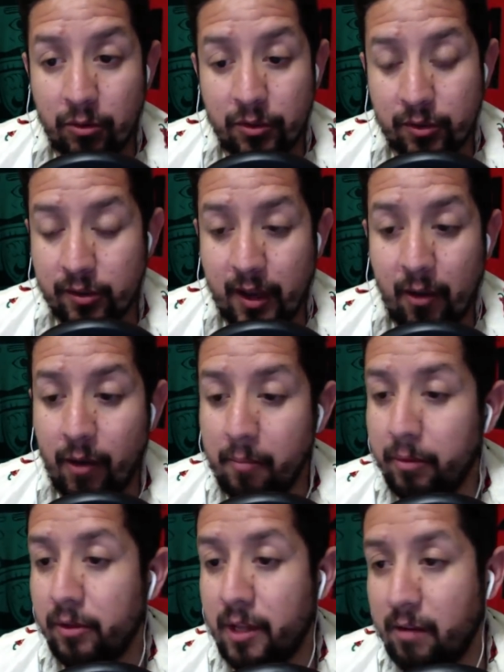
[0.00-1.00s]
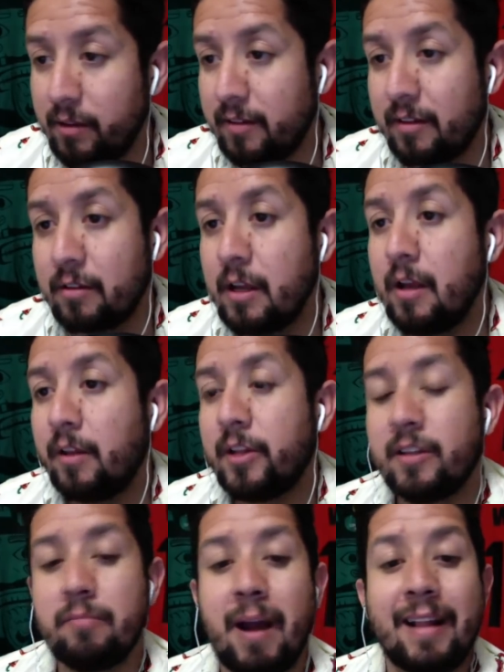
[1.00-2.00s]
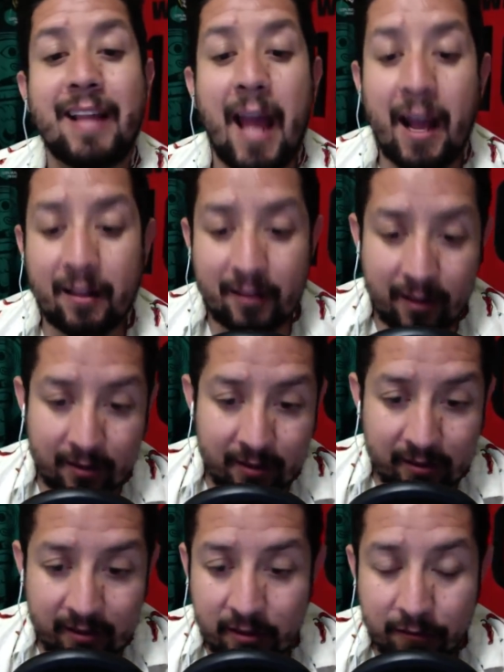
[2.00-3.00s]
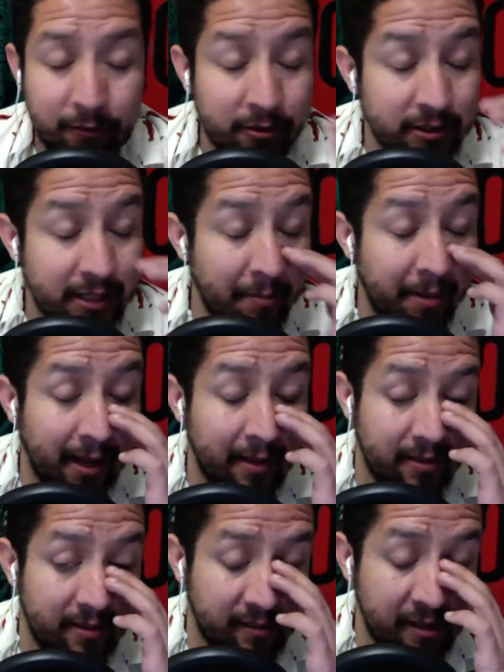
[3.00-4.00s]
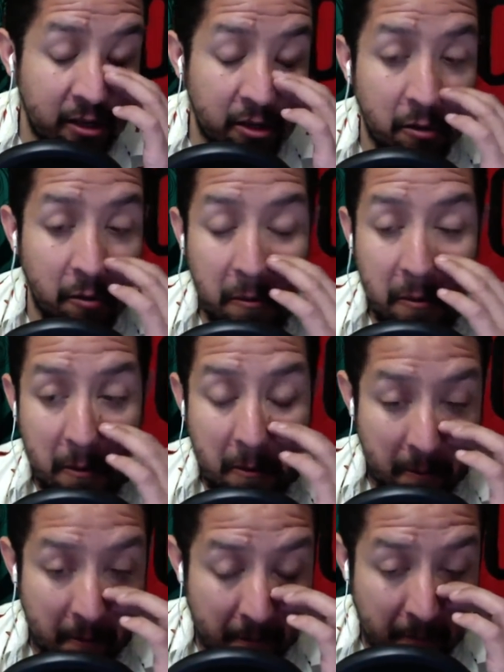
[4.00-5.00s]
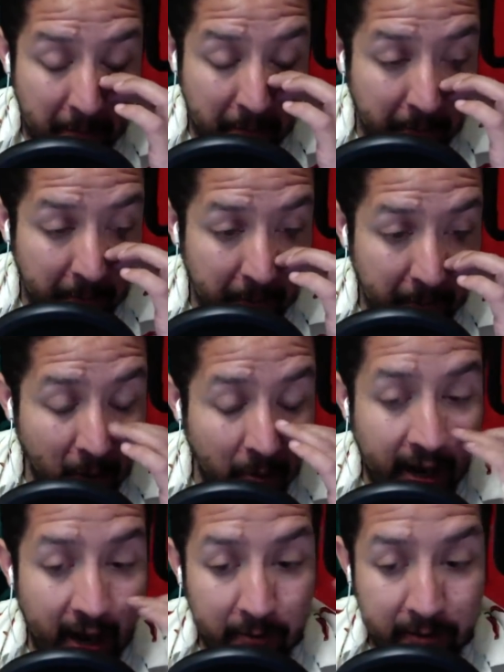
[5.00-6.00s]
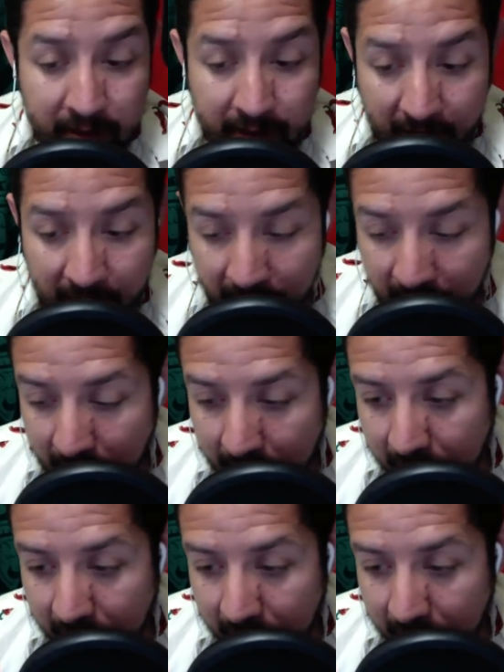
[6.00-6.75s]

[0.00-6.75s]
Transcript: This is how I believe. This is my tactics. This is the first time I get to see you. Okay, I'll be there."